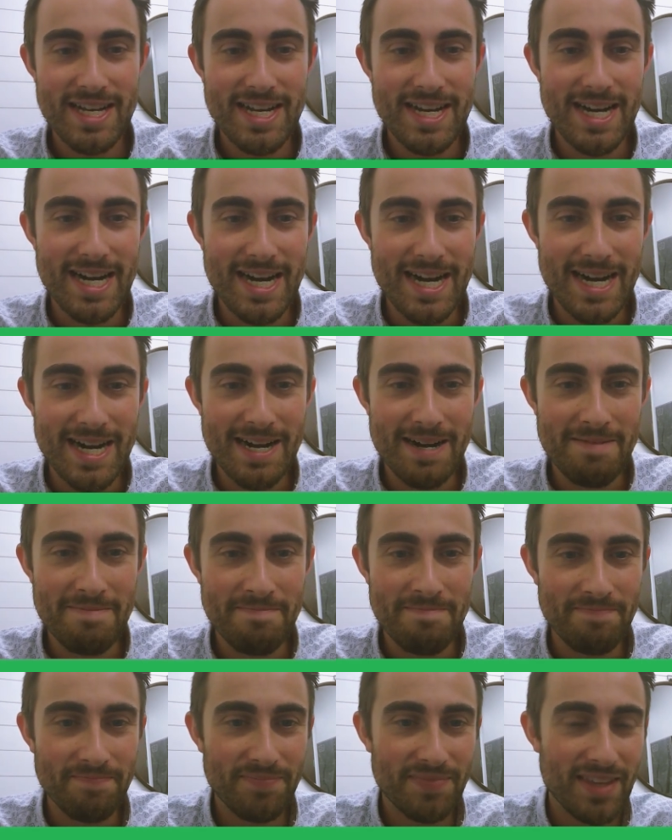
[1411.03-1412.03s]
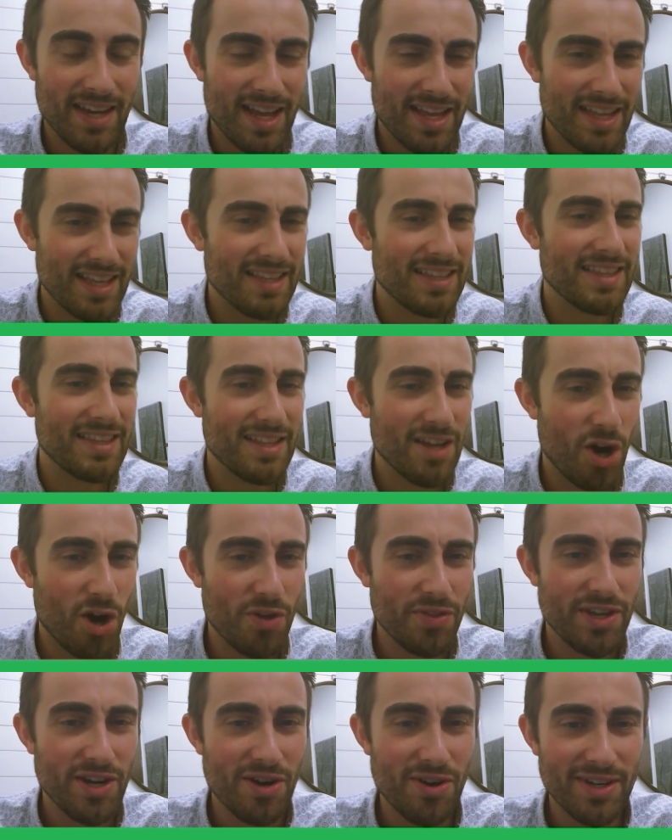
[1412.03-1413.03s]

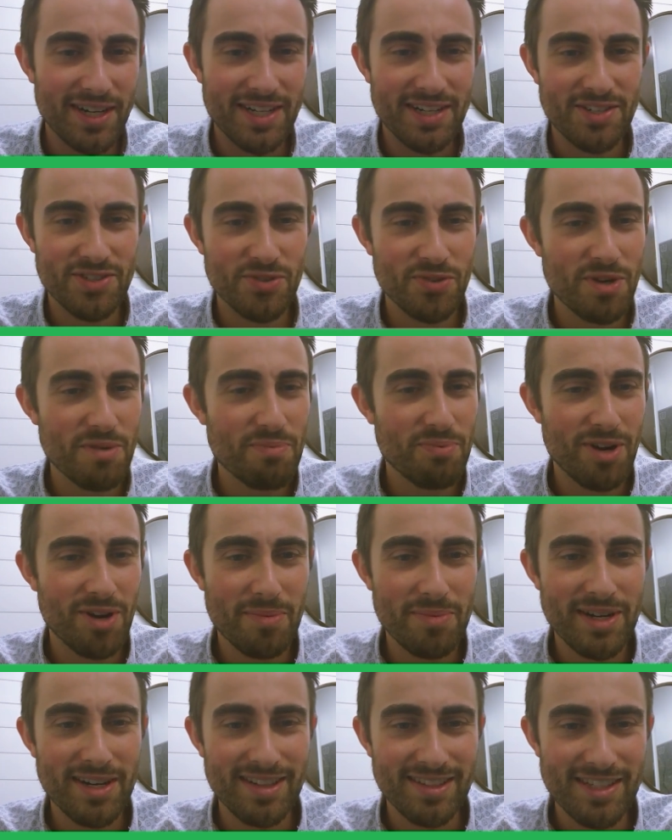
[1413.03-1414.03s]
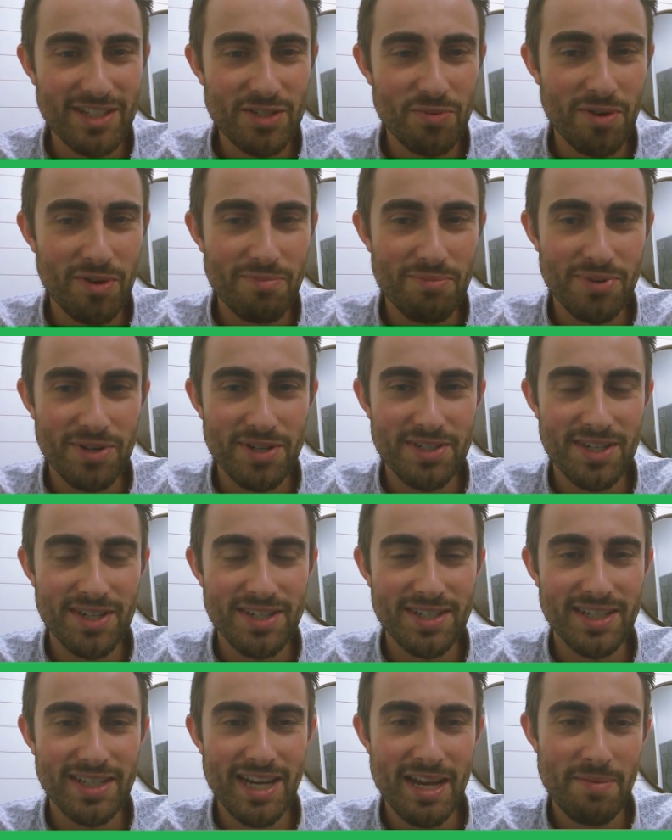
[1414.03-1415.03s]
They all get to suit up probably in at least one
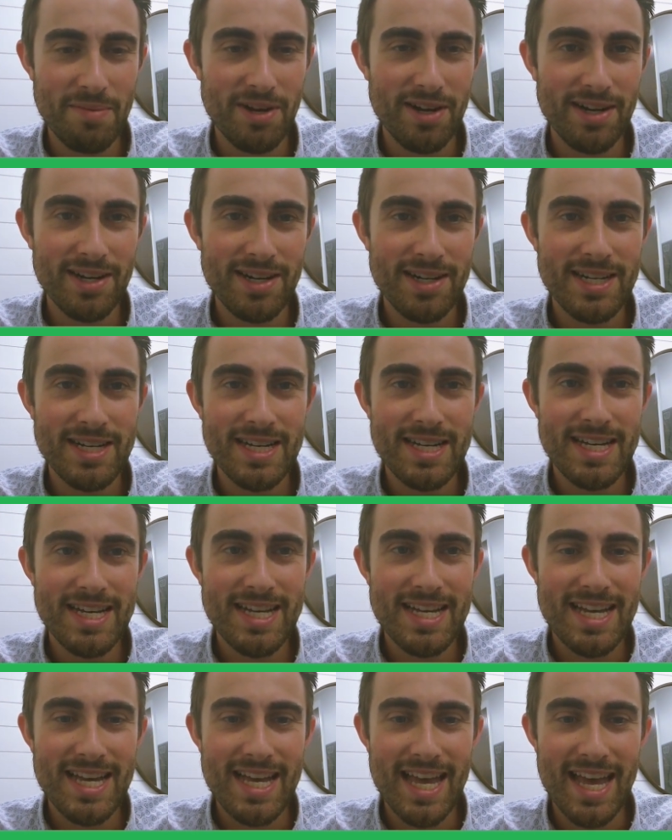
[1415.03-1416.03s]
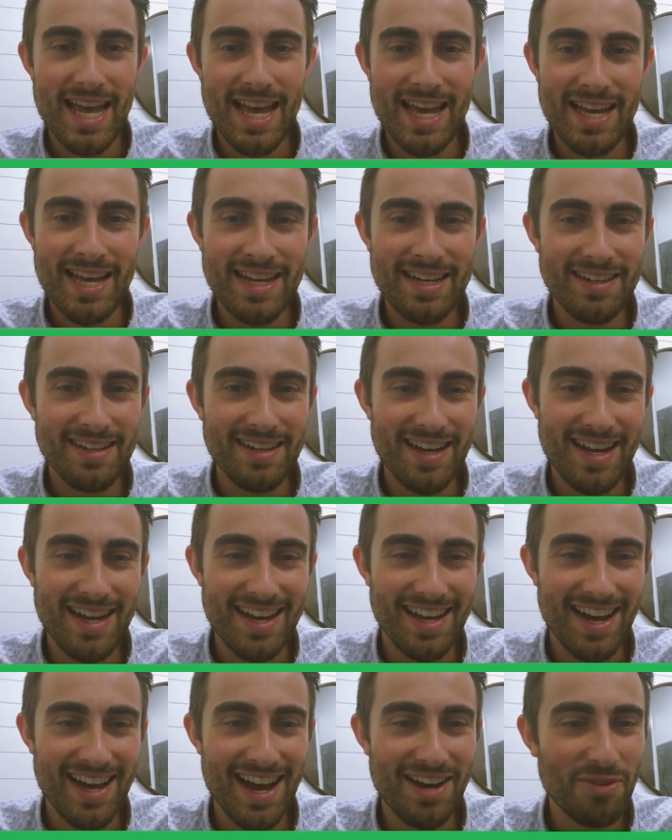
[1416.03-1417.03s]
preseason game here. And
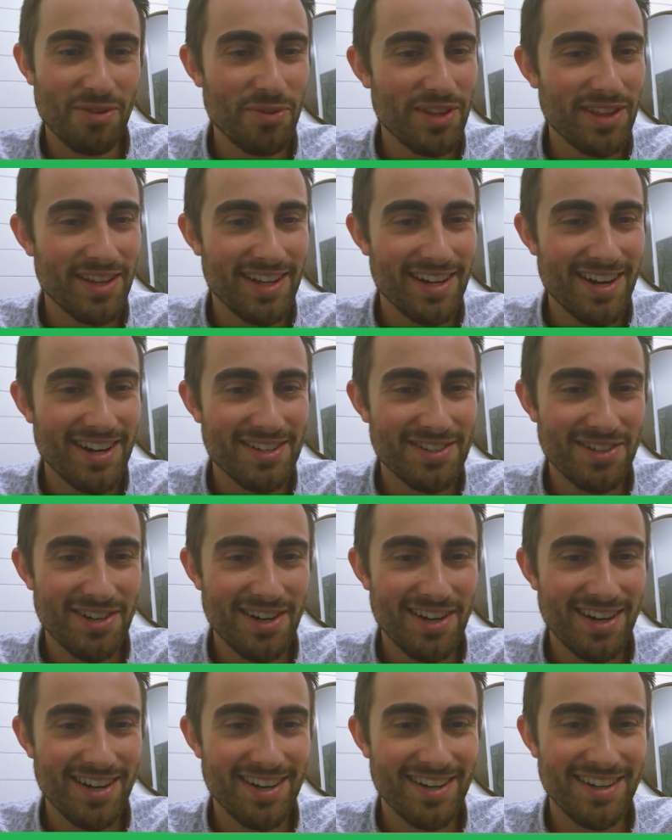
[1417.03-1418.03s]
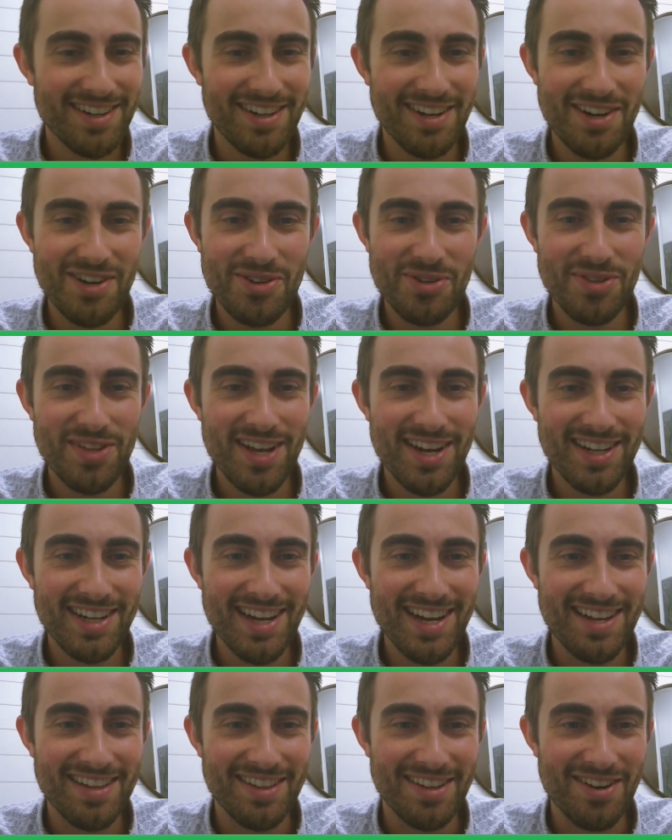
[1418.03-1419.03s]
I don't think the Canucks are going to do that
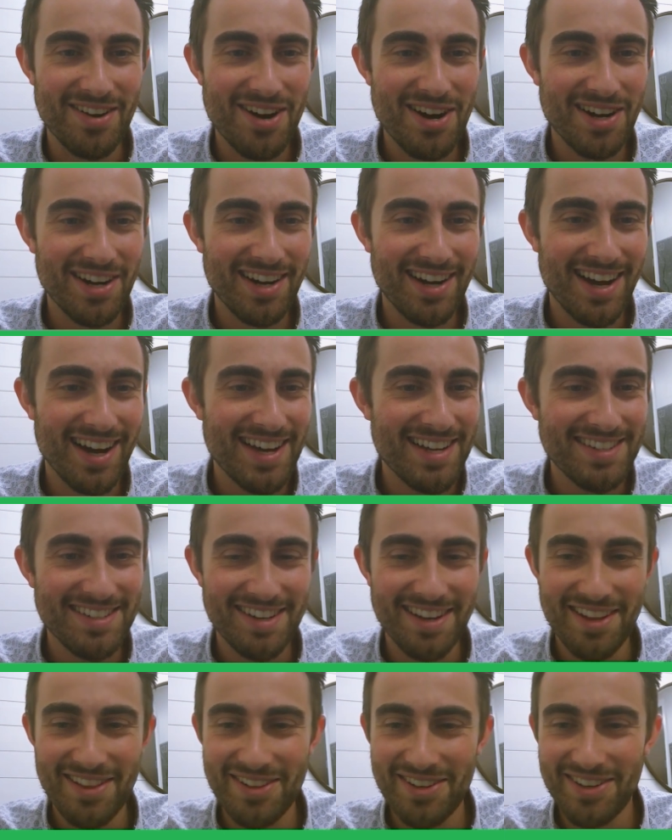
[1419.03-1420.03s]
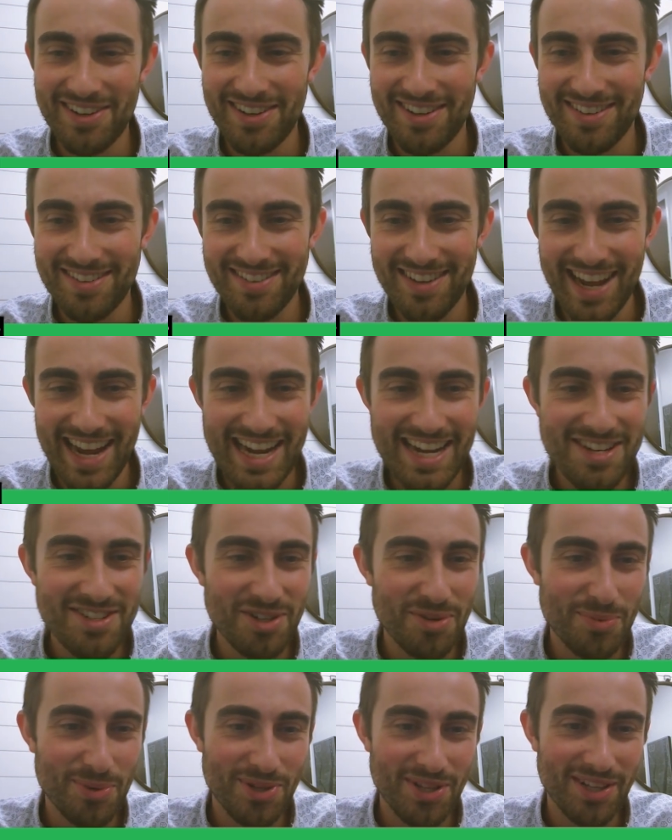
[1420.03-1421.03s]
again. They're not going to ice another
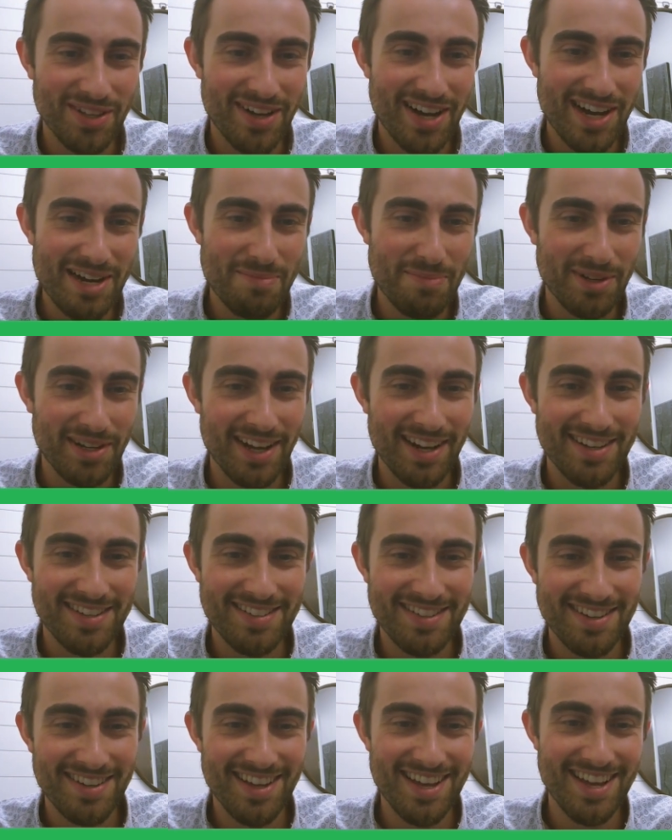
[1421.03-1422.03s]
AHL-worthy lineup against